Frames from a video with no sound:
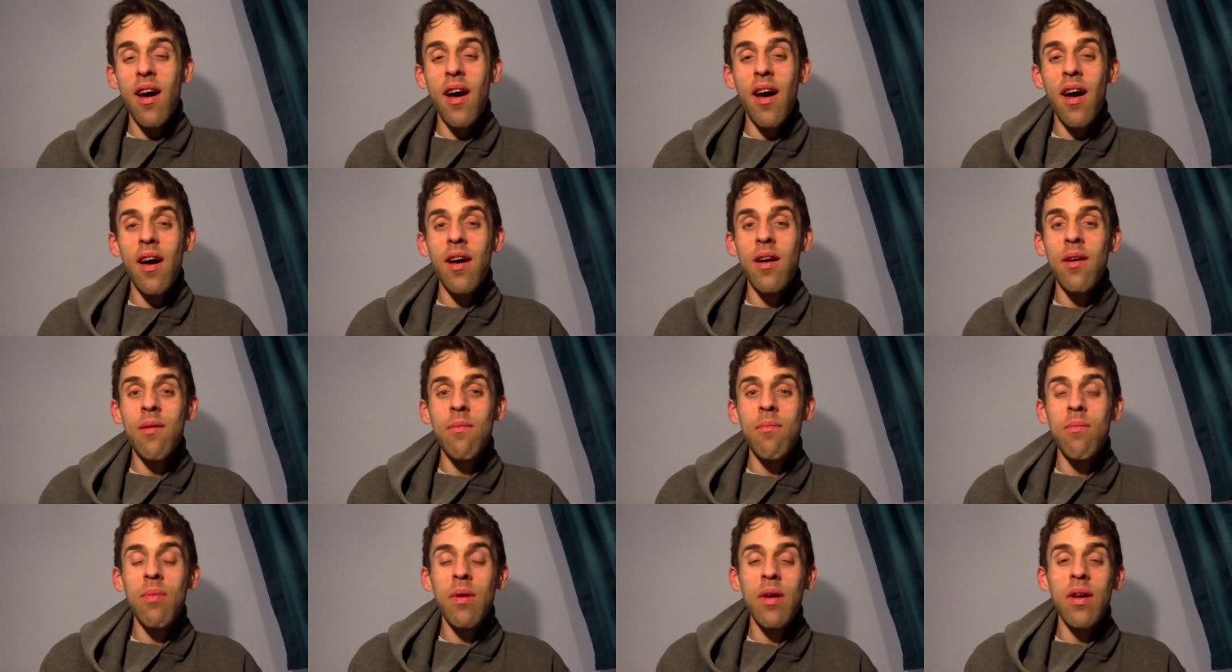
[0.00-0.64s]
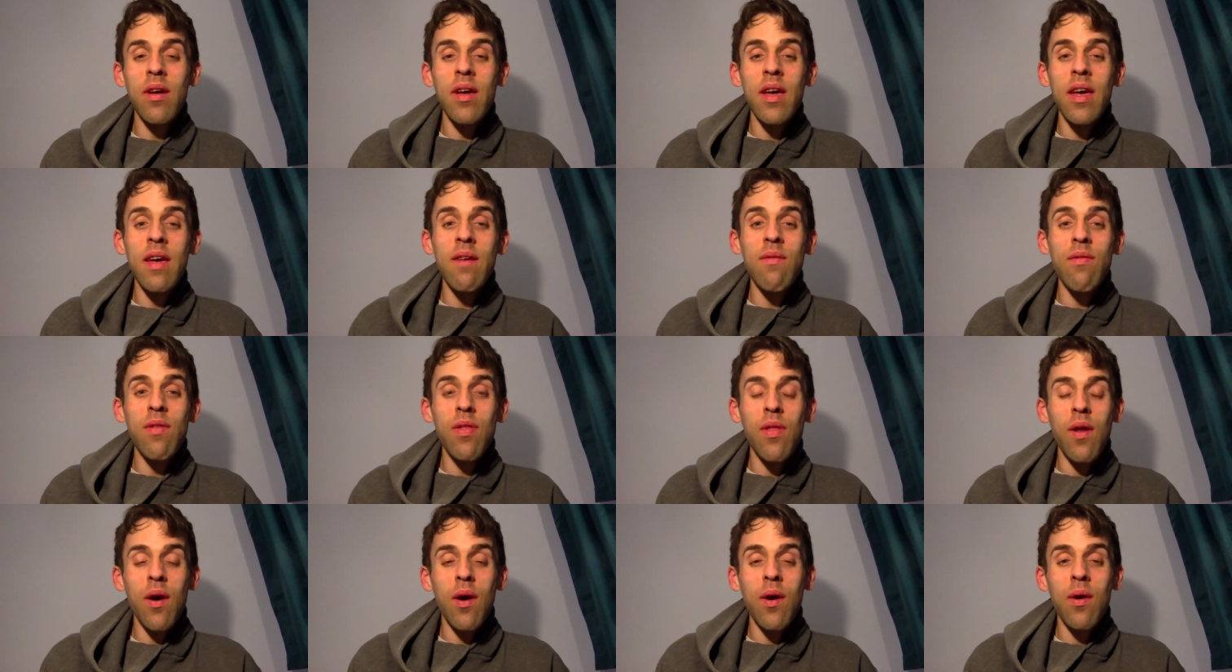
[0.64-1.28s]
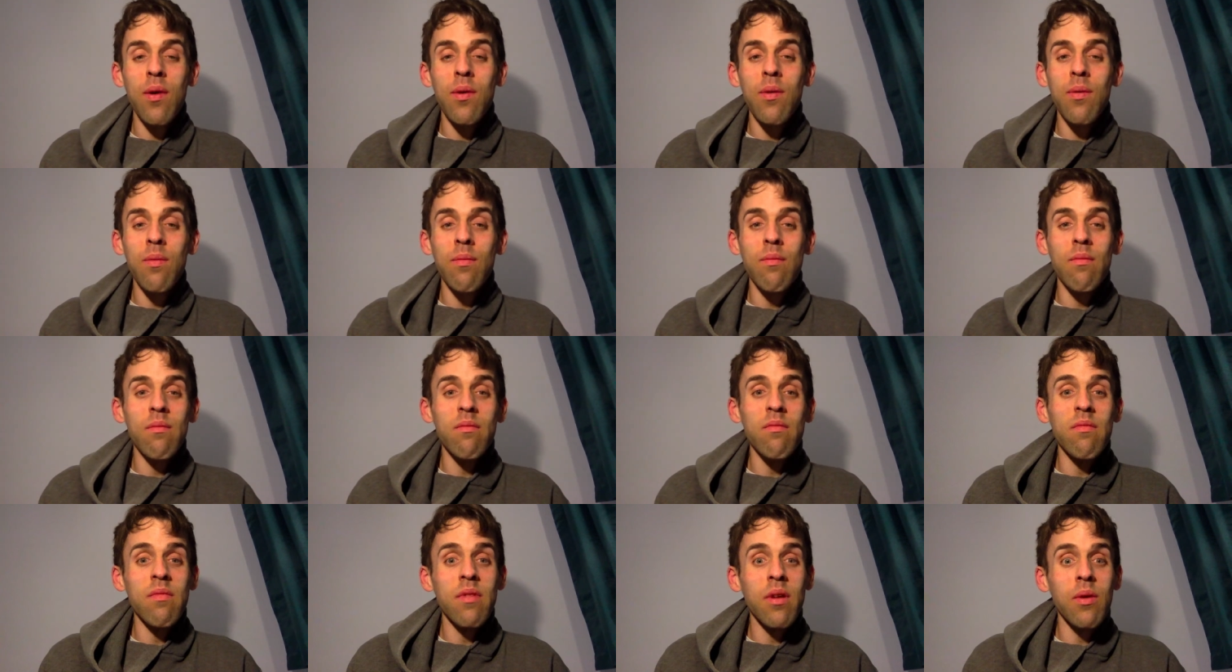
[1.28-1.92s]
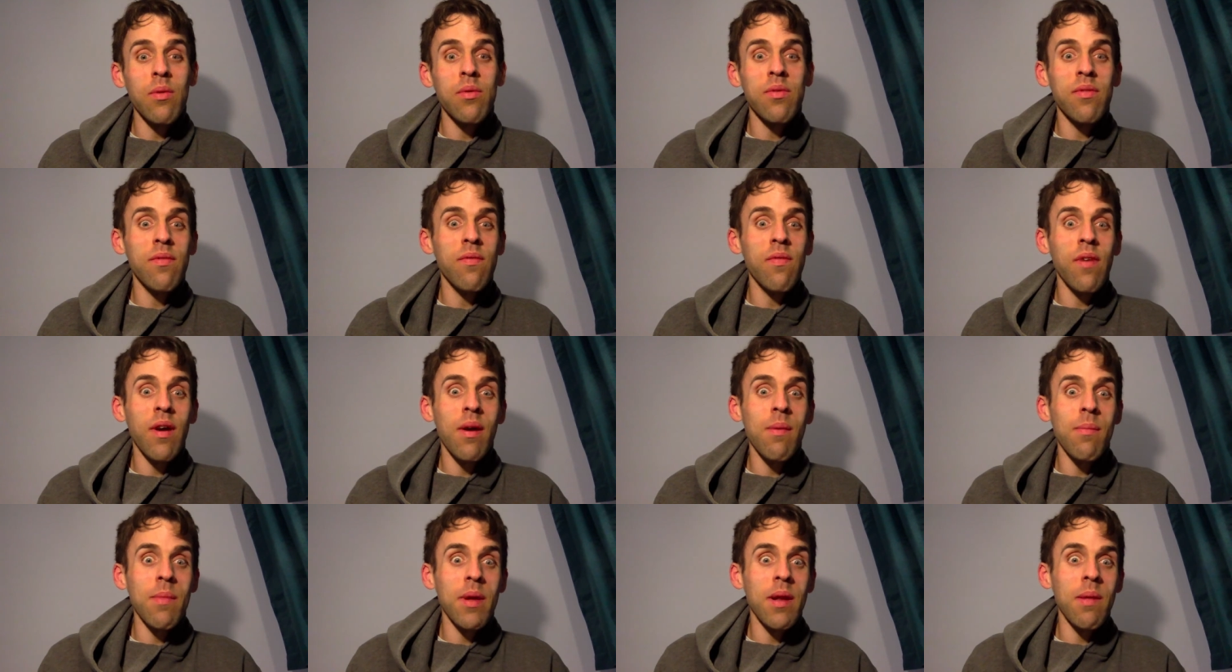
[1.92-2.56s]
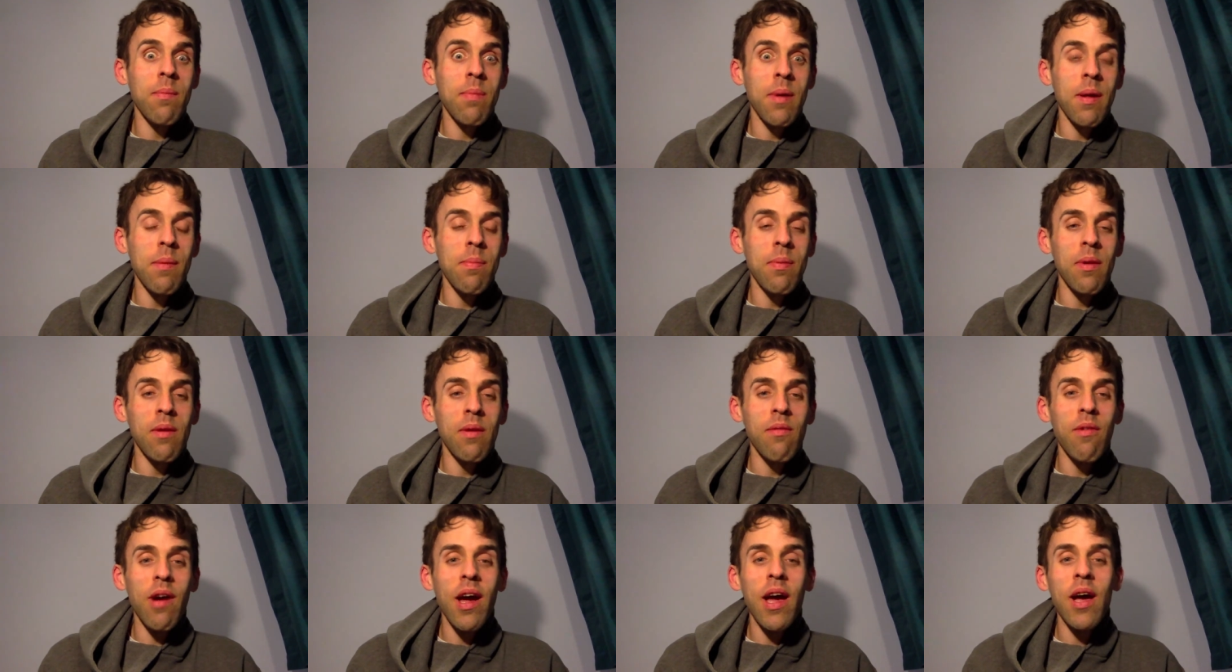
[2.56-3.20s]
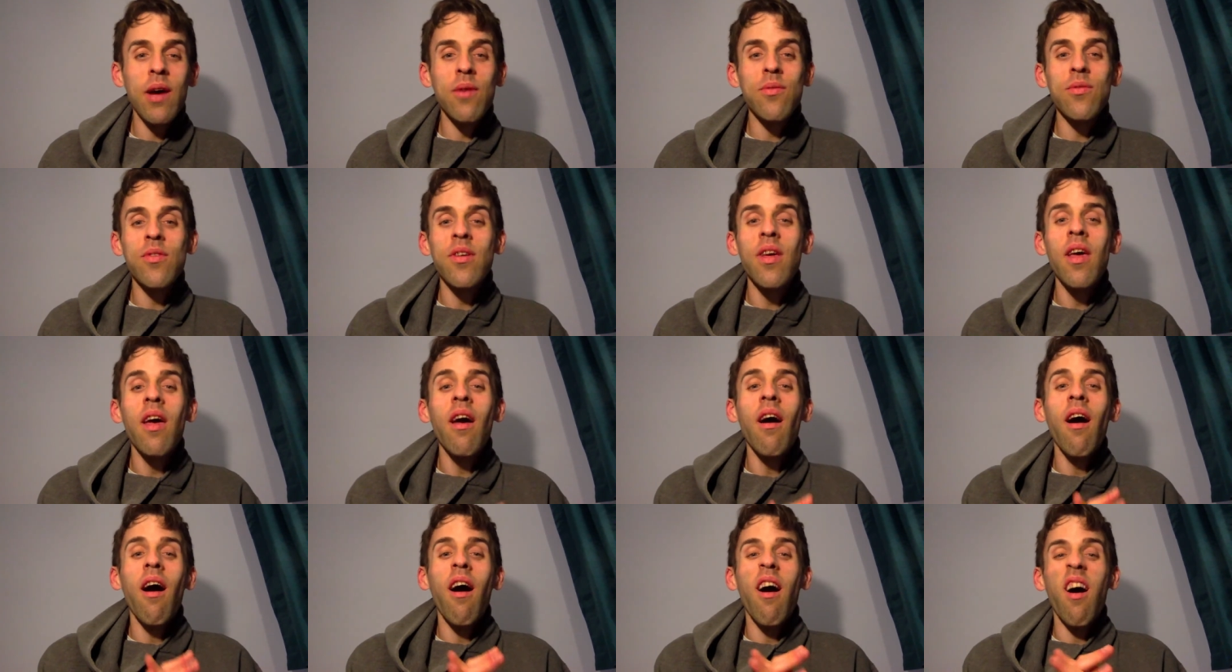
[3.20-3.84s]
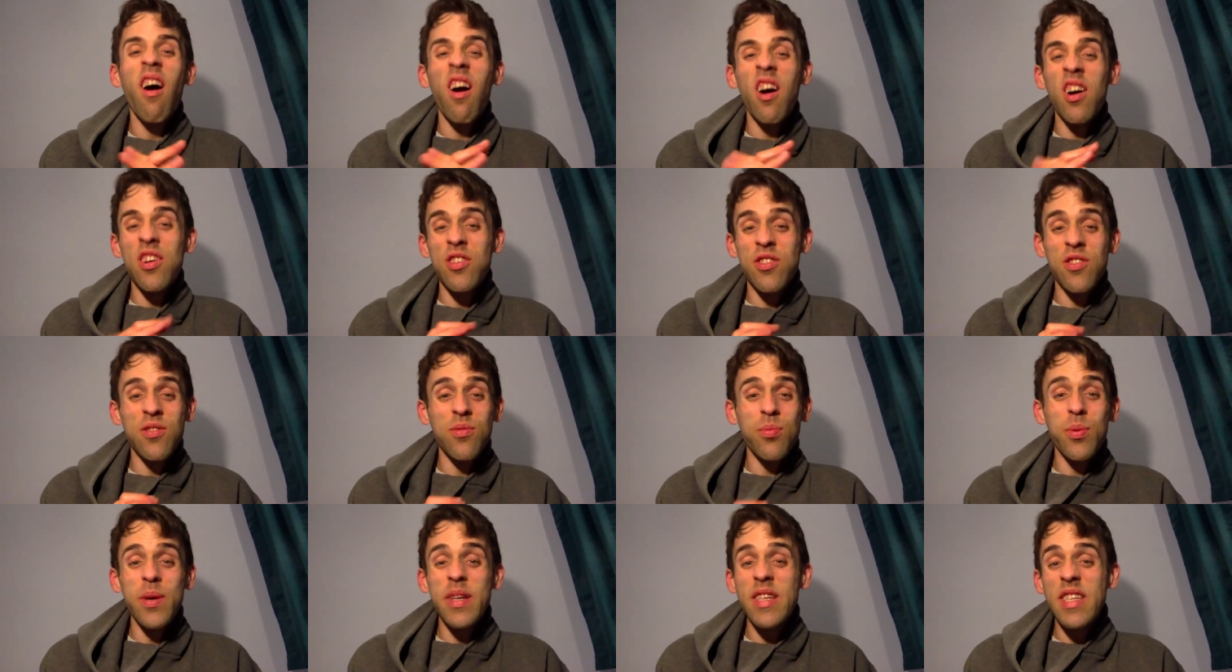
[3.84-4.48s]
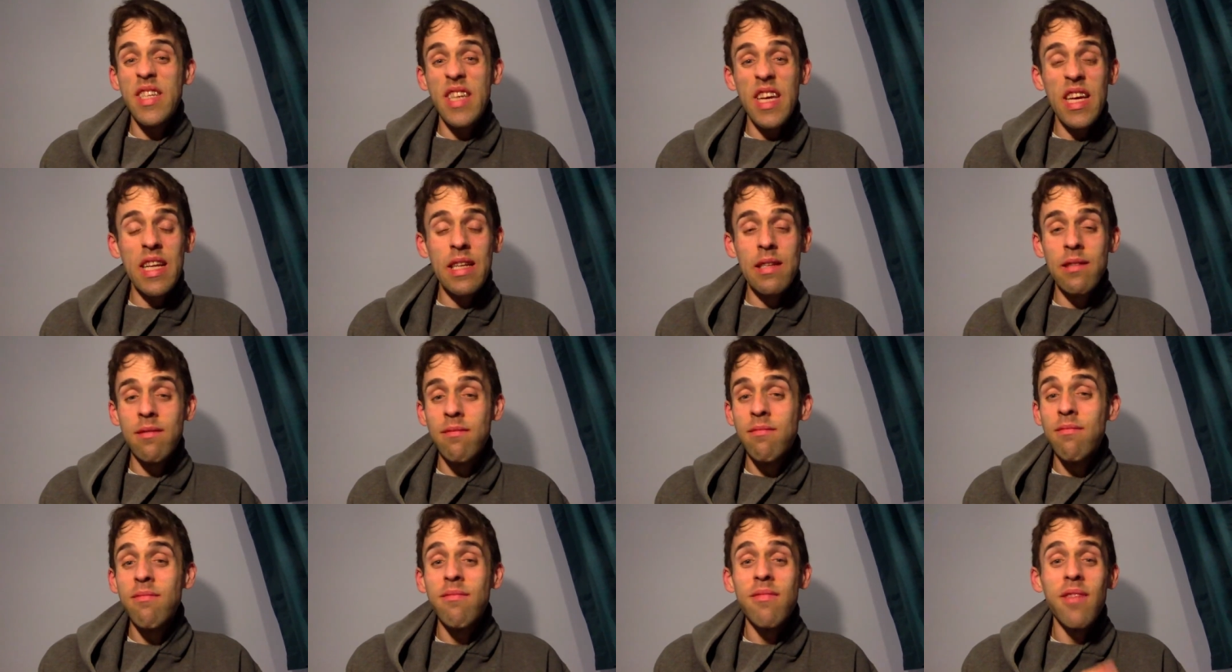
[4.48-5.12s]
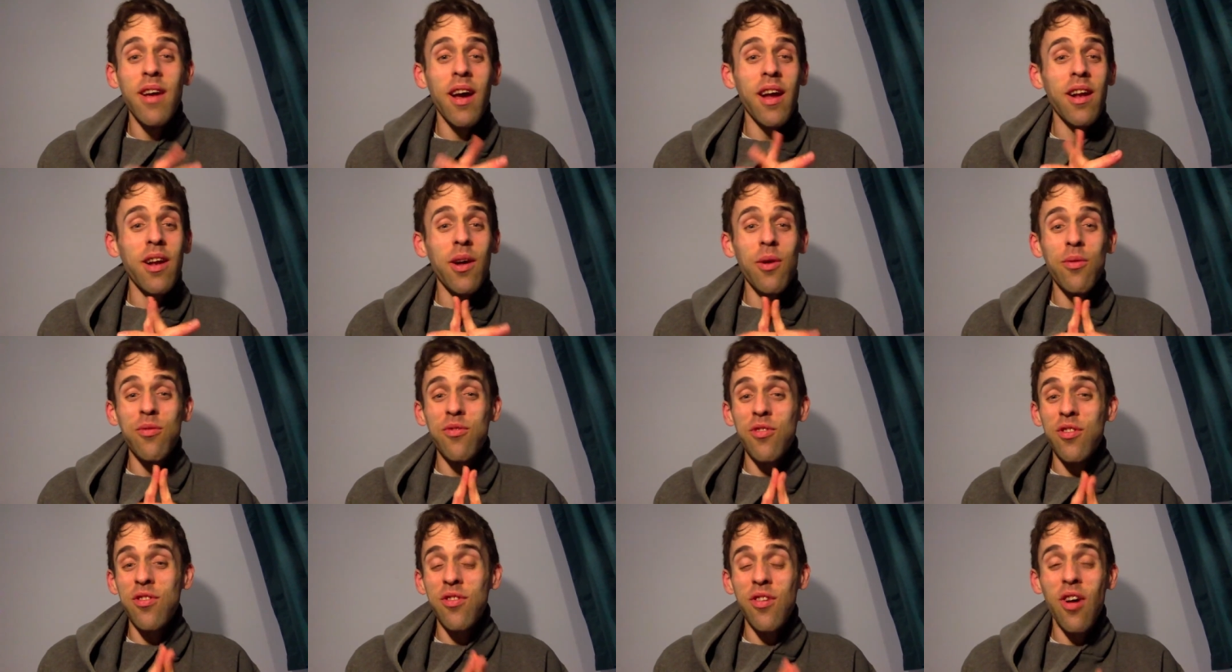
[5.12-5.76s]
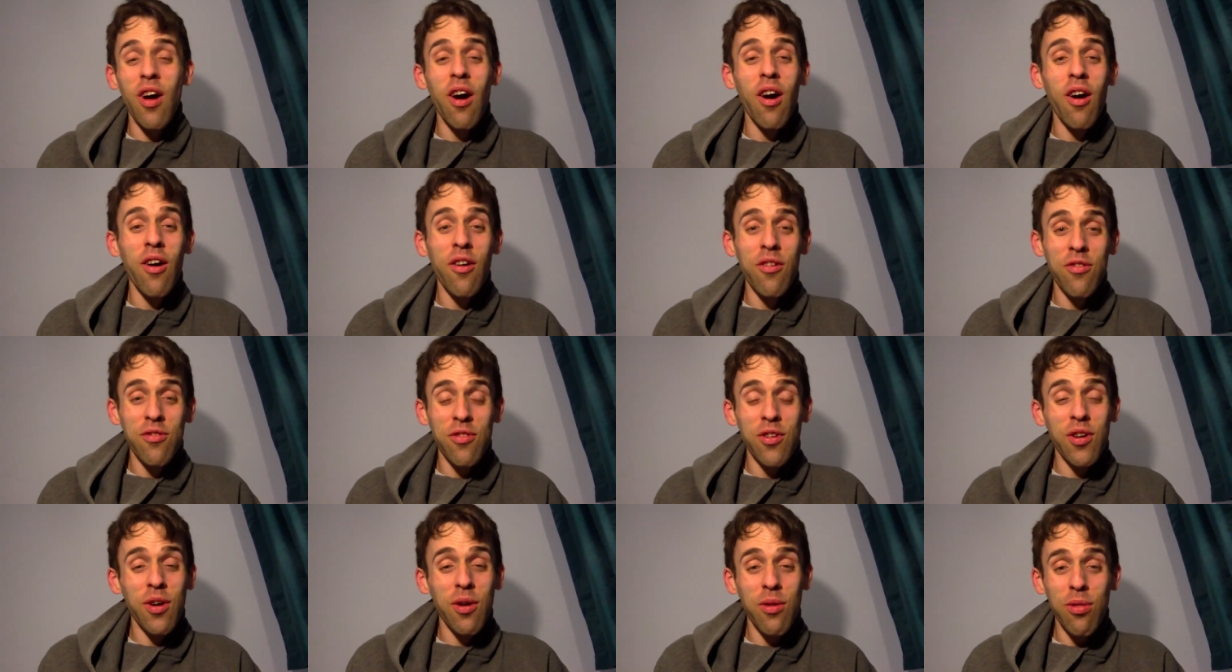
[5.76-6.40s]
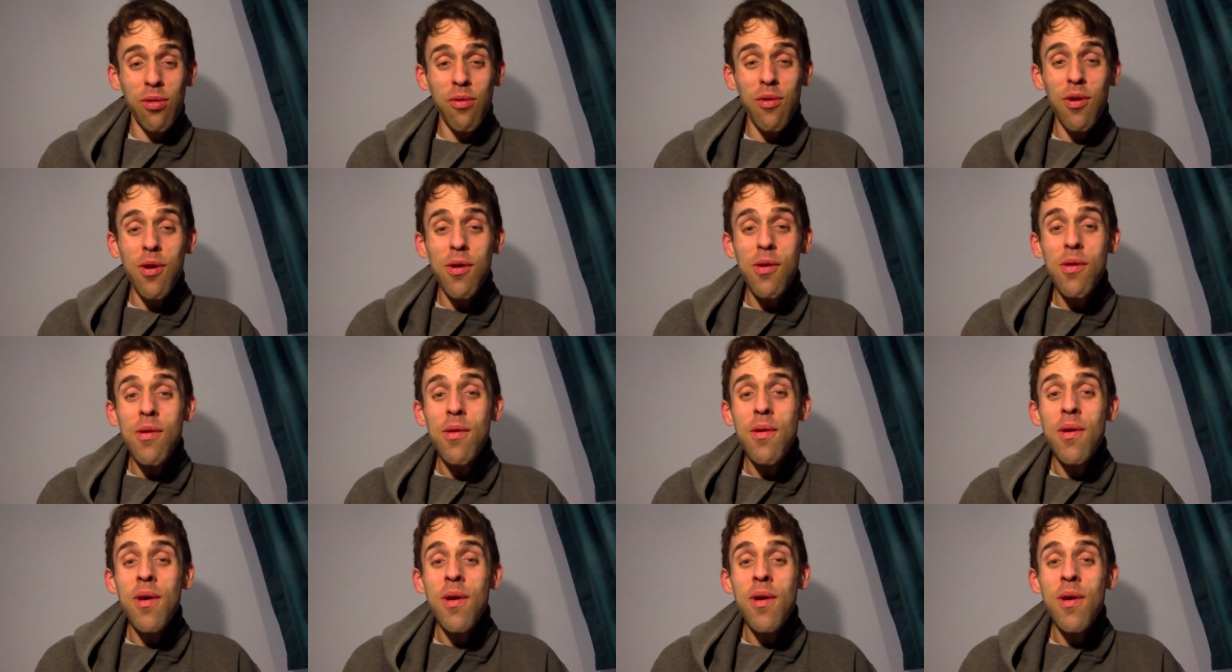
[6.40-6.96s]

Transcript: Um, but even though there wasn't very many people around, I just went in and I was just asked to go through